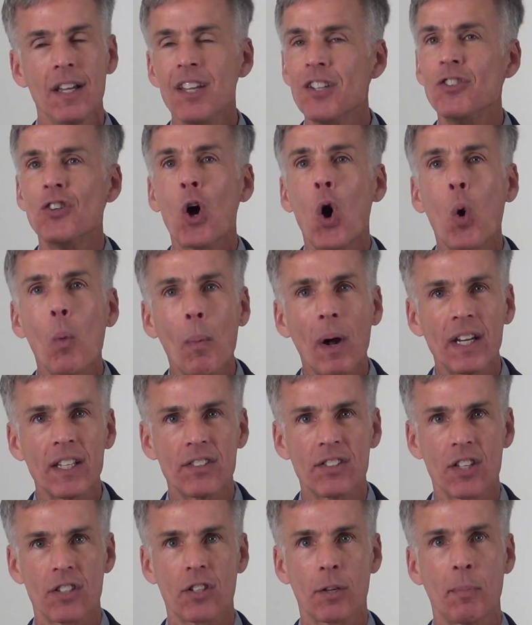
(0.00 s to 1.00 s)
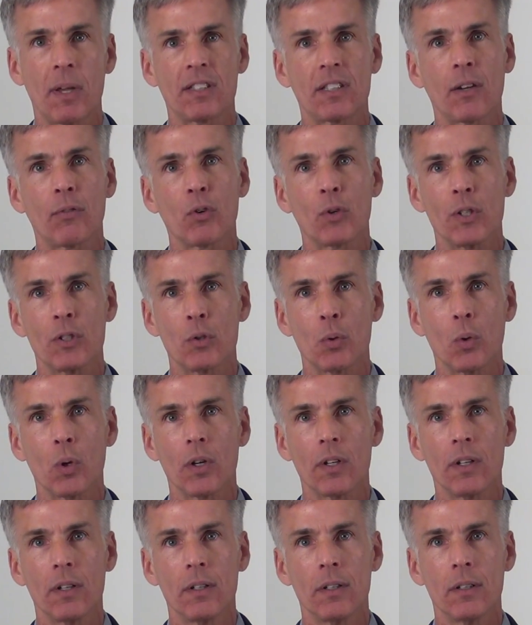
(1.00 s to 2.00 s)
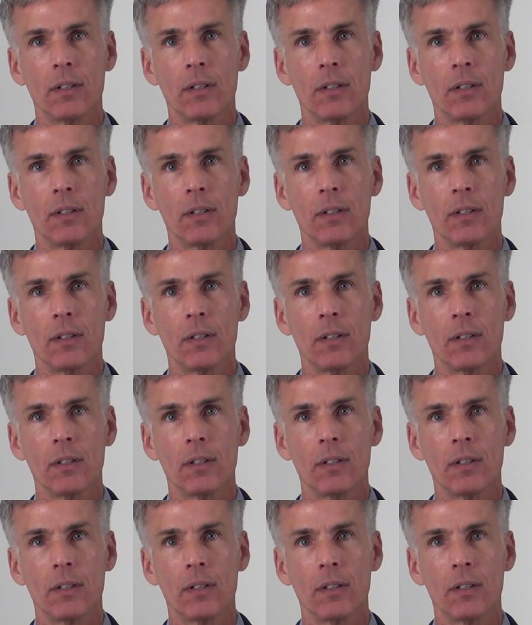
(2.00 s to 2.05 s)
No money system has ever endured.